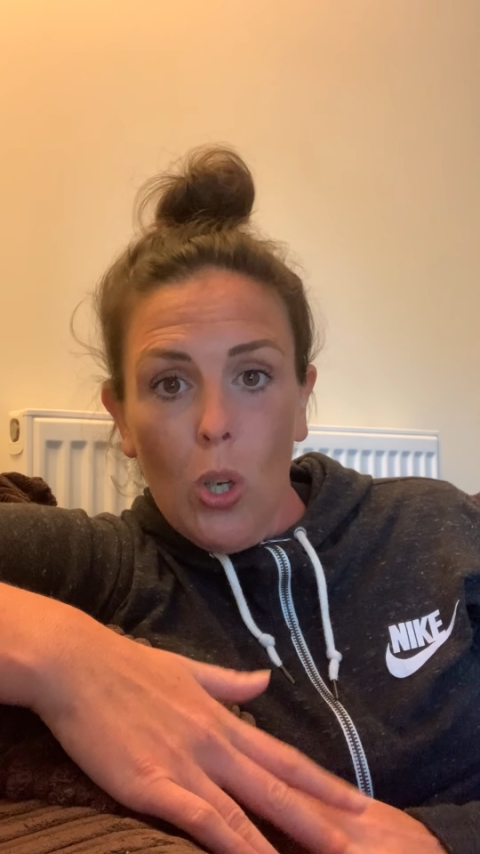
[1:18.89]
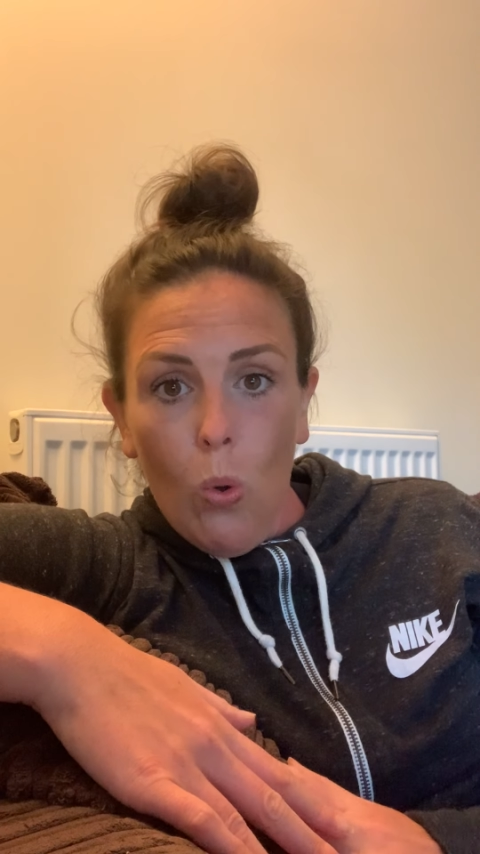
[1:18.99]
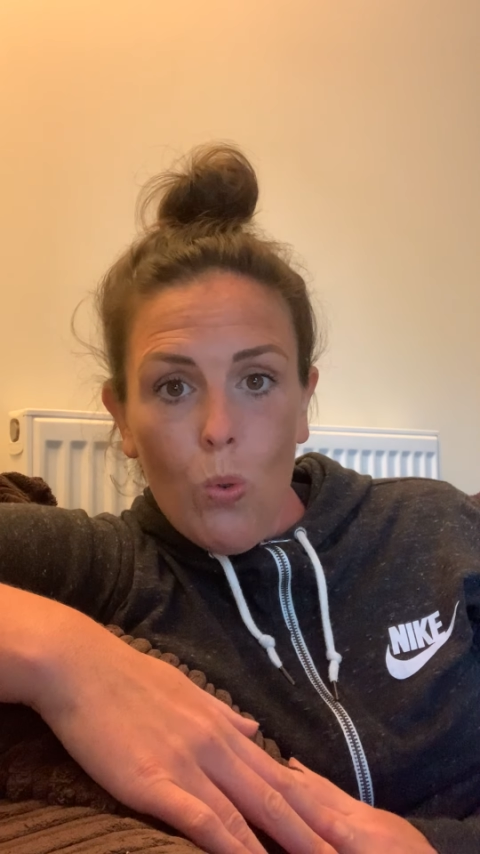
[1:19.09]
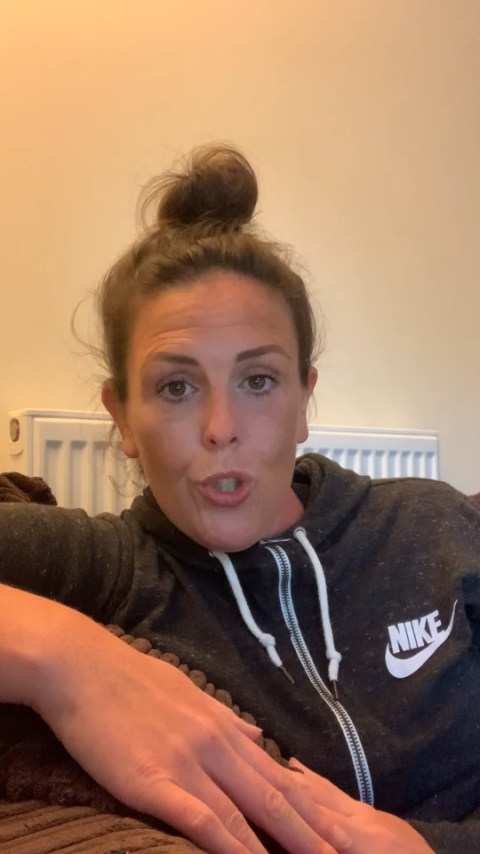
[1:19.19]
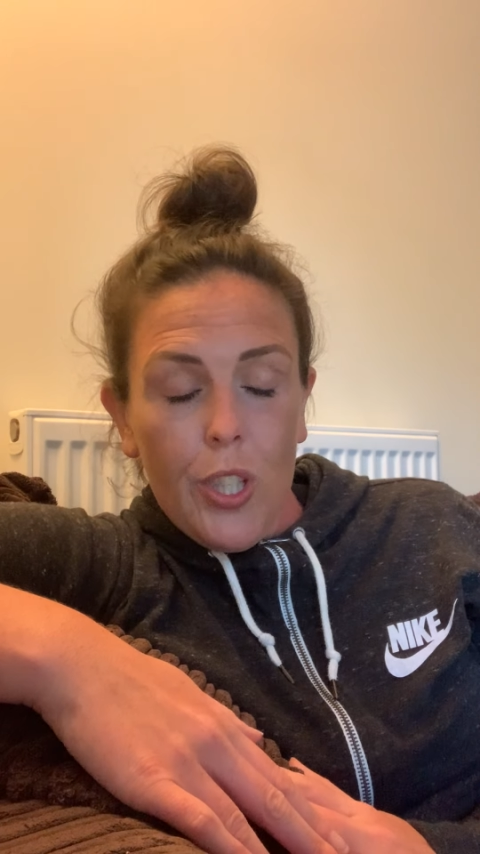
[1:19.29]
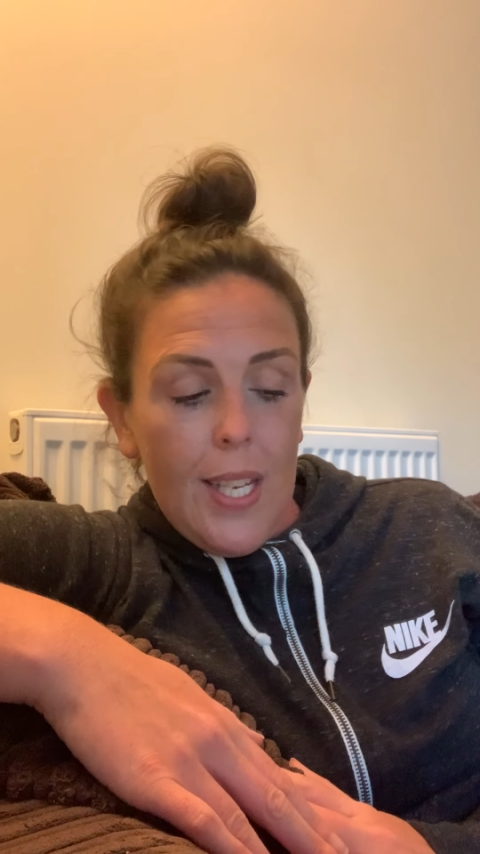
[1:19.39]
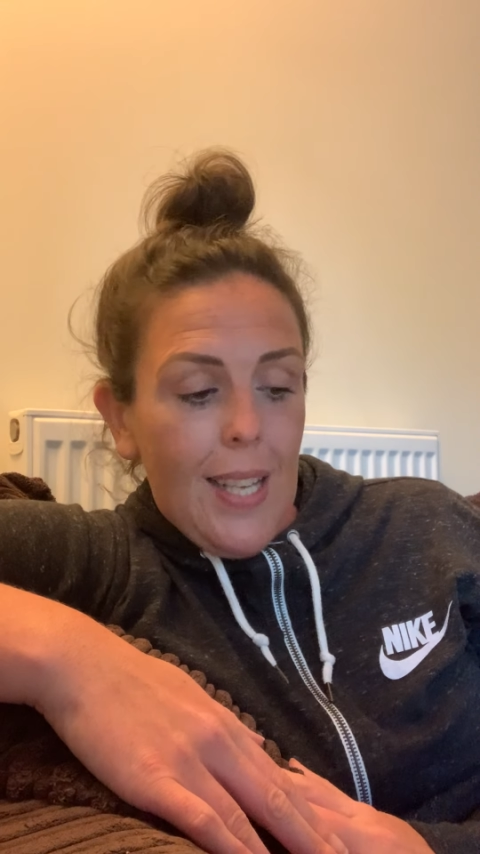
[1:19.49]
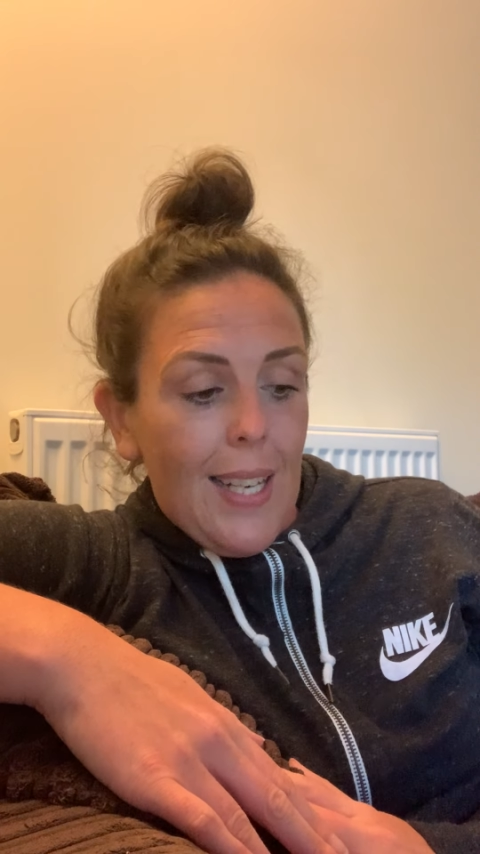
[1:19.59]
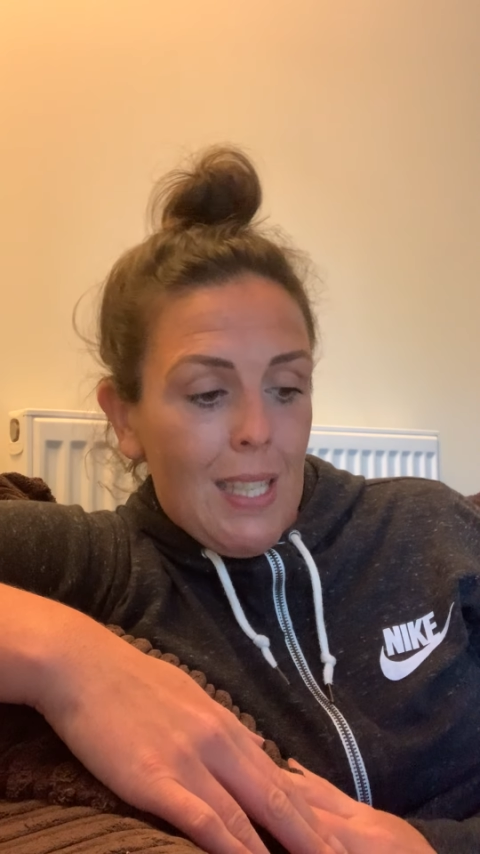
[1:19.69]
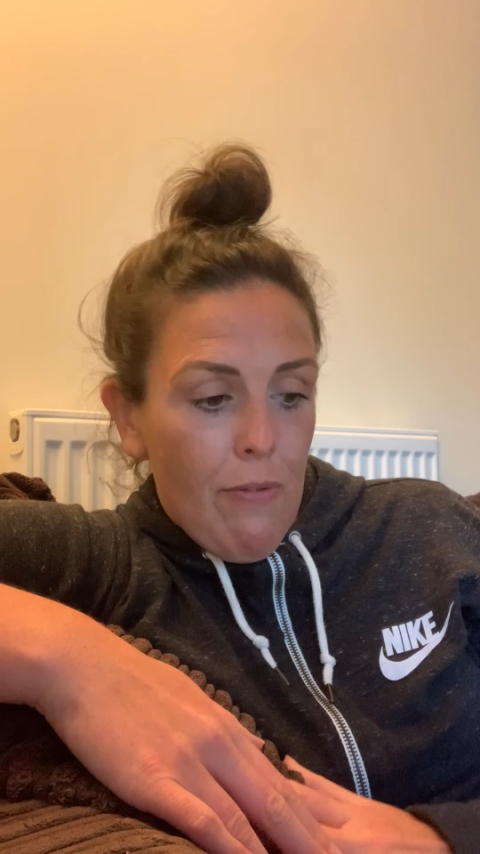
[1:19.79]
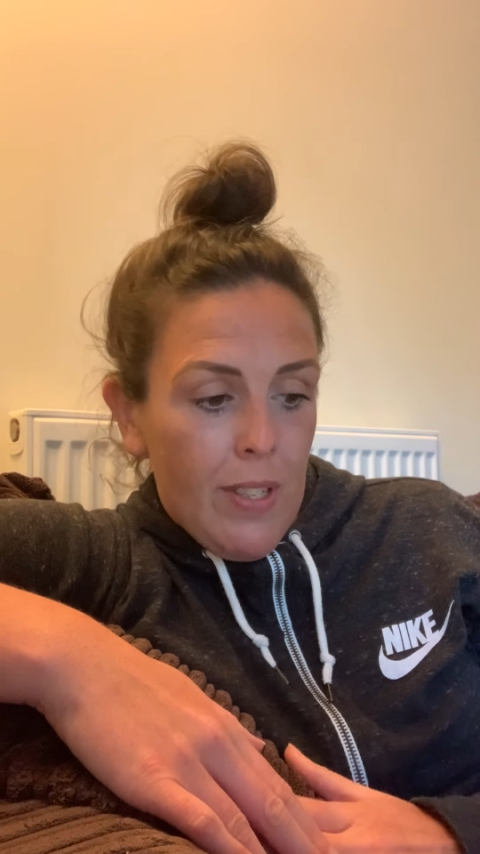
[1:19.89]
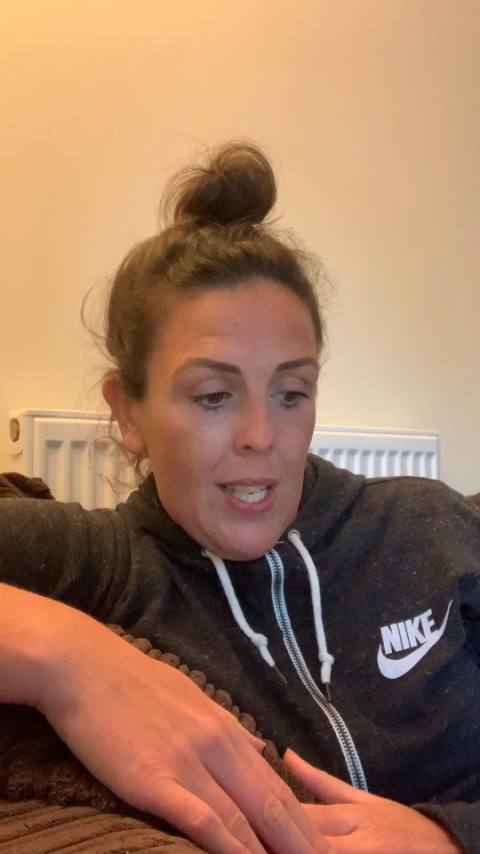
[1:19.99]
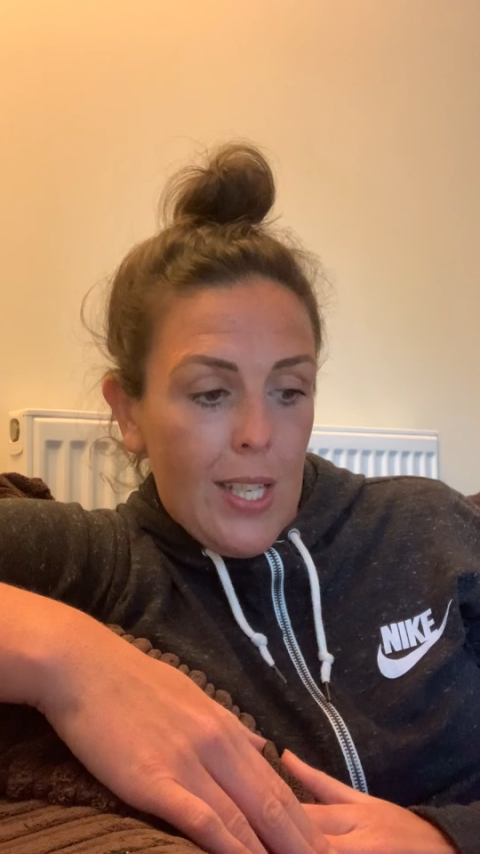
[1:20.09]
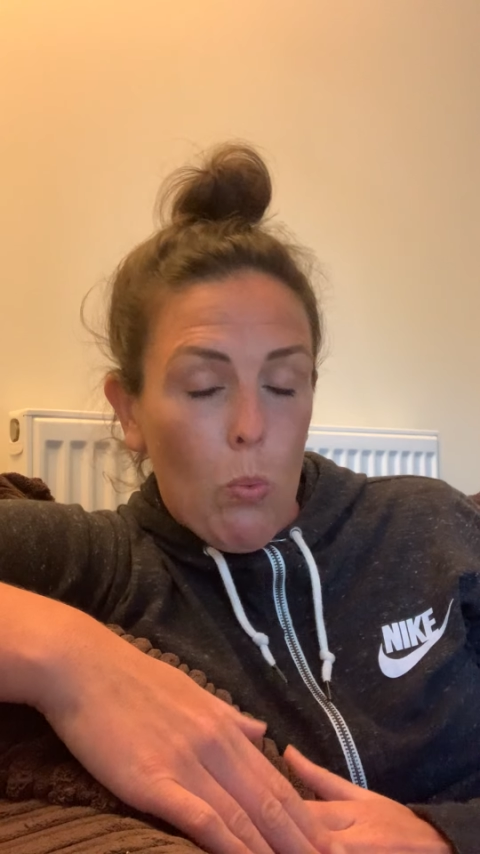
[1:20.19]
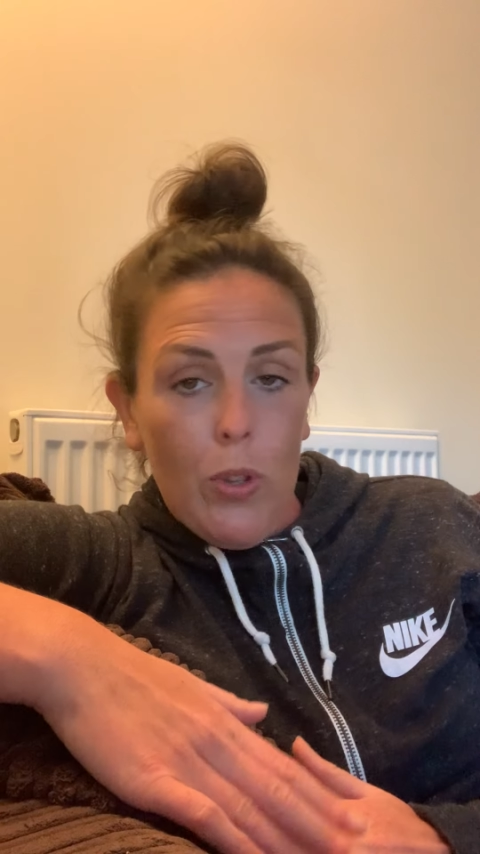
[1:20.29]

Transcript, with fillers: to launch these activities